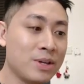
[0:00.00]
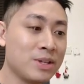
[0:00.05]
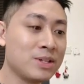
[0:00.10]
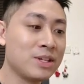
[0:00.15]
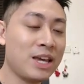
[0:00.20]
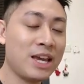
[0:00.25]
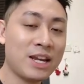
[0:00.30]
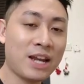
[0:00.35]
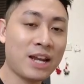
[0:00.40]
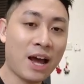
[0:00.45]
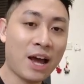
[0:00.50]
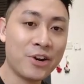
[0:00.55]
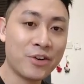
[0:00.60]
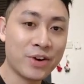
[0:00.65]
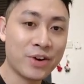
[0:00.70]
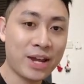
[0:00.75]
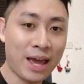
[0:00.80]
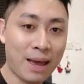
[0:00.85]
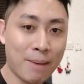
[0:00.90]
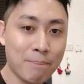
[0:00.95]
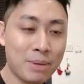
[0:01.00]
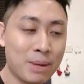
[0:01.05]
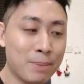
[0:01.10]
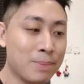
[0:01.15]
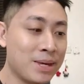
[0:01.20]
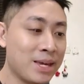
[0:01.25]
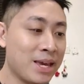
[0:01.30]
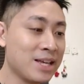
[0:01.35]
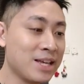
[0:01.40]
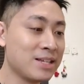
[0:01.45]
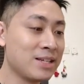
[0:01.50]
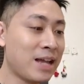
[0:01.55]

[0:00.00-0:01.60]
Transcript: is 800 Mbps